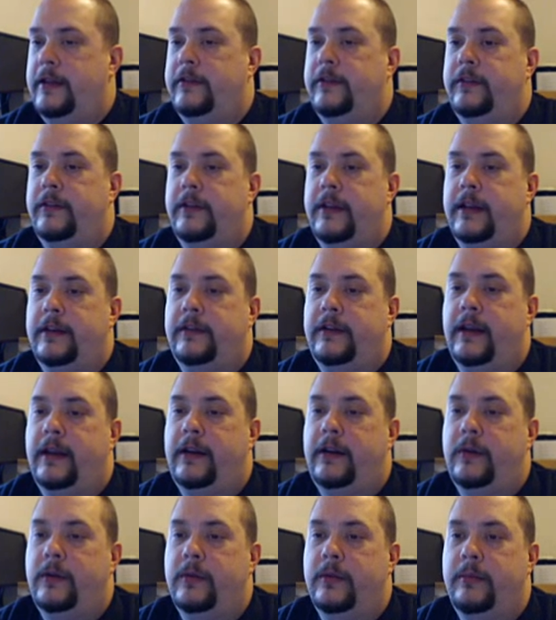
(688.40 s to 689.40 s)
that's
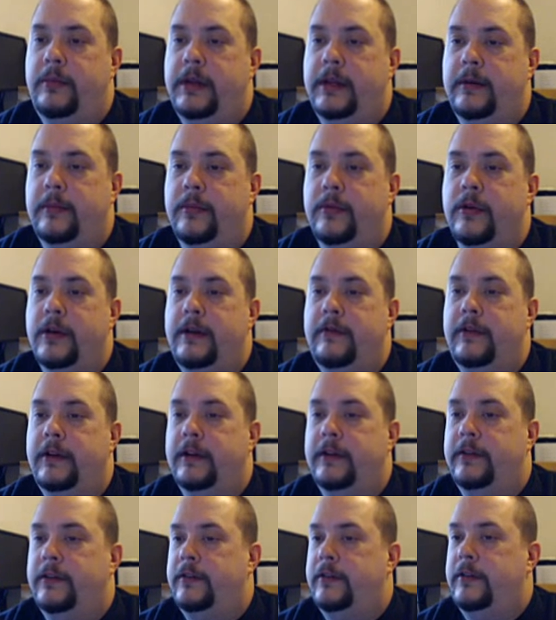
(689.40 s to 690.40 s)
how you would pick
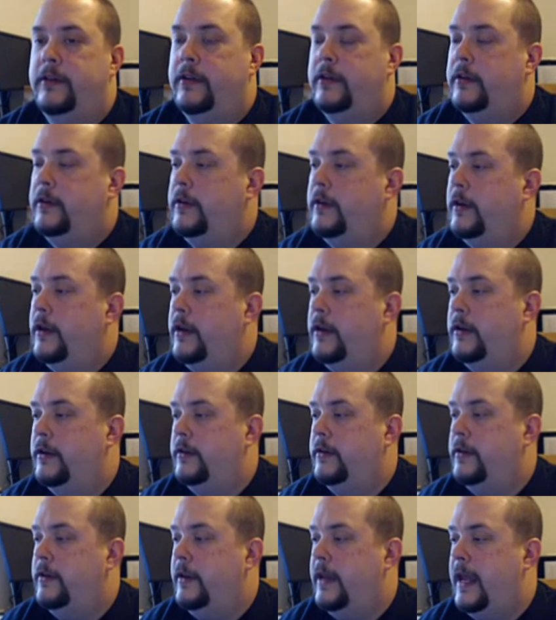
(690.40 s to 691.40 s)
previous
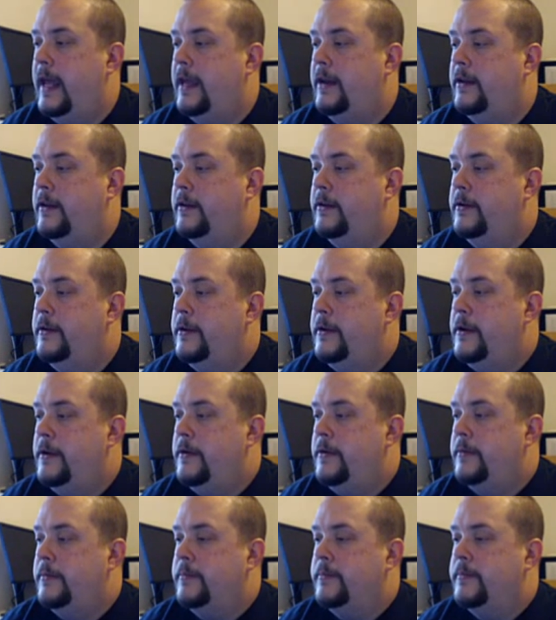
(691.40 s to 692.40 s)
data.
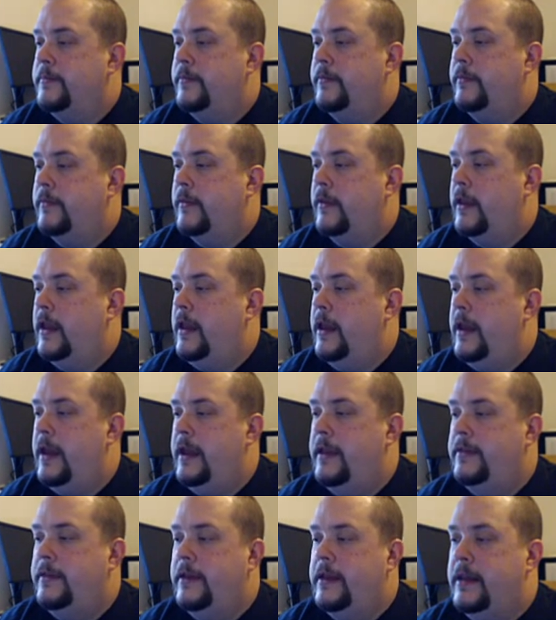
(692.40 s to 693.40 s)

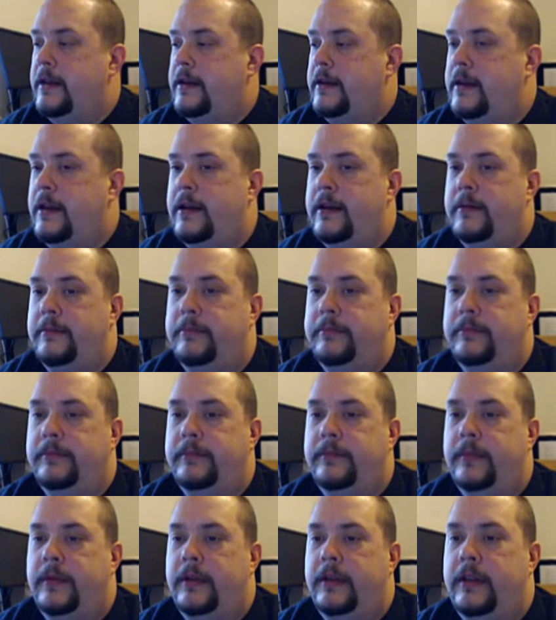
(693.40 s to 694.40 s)
And then
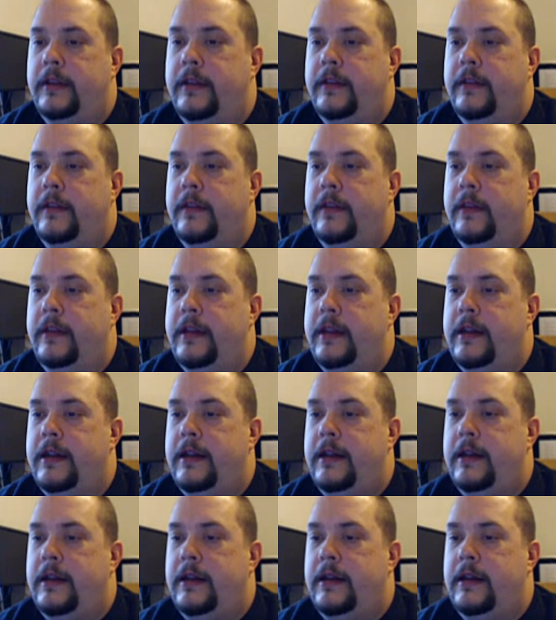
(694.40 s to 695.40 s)

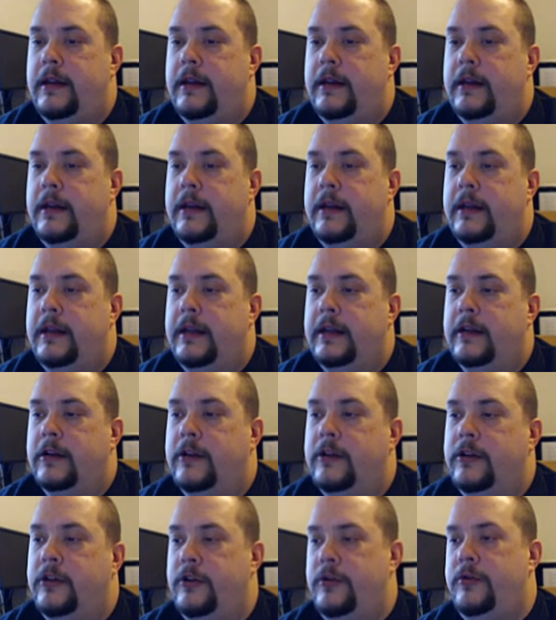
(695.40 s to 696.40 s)
the
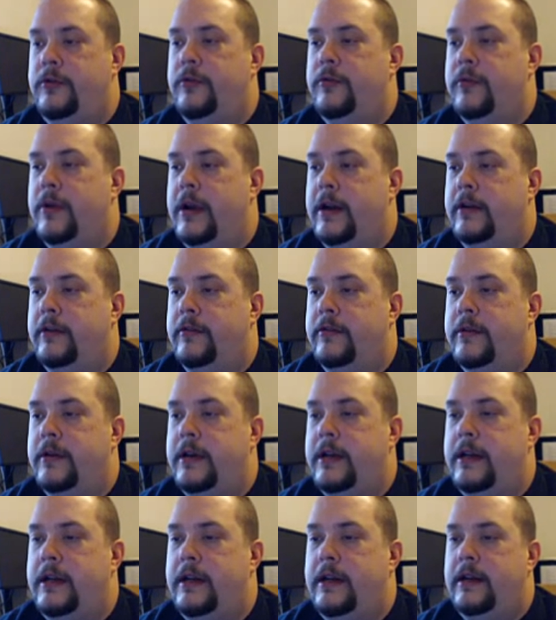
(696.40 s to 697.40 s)
include
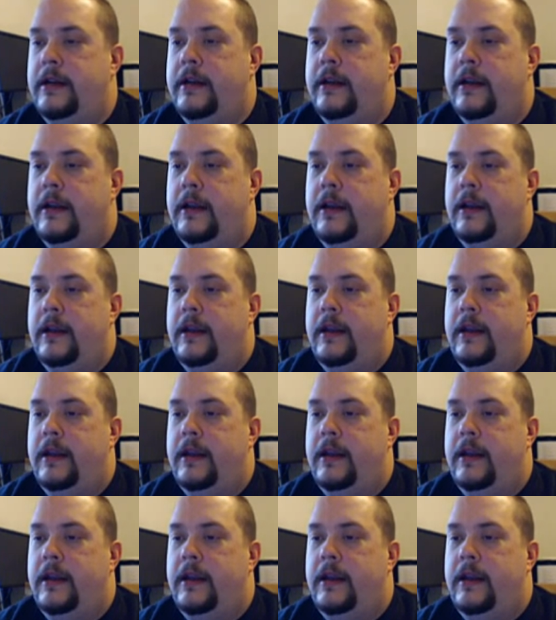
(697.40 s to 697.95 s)
directory,